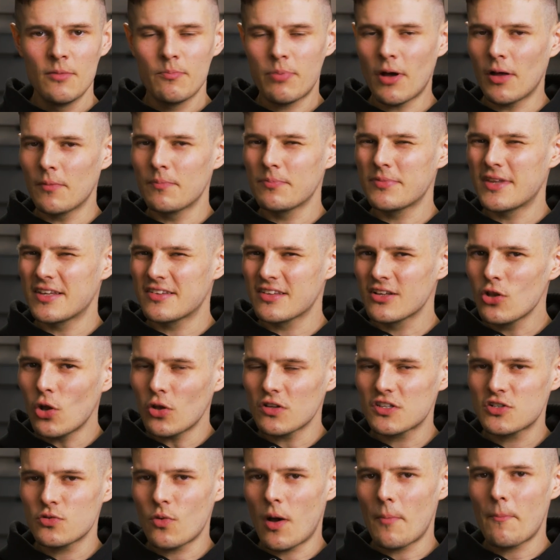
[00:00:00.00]
But there's a
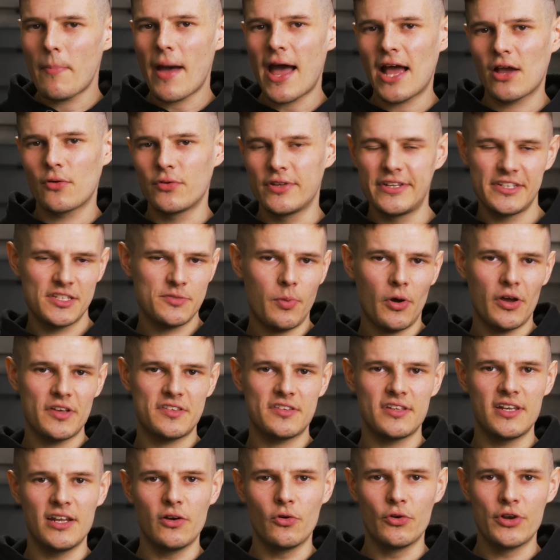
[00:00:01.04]
lot to unpack with this
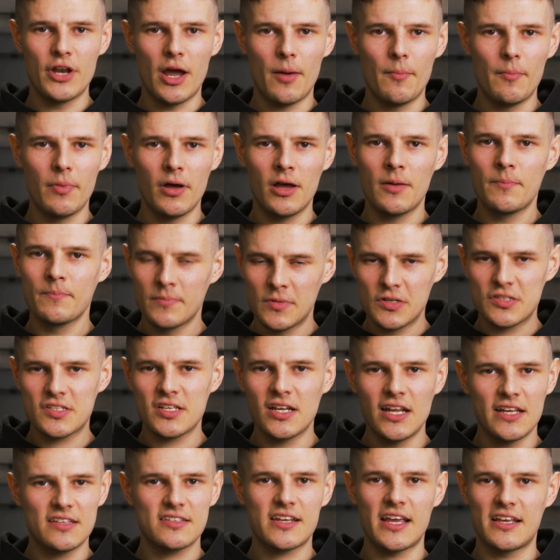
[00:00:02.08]
spicy little number,
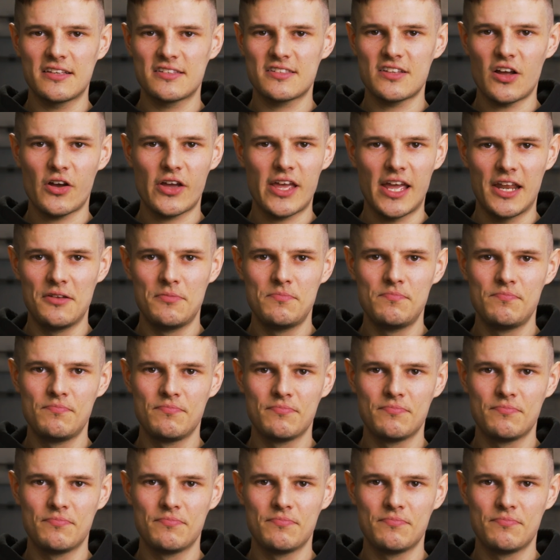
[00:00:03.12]
so let's get stuck in.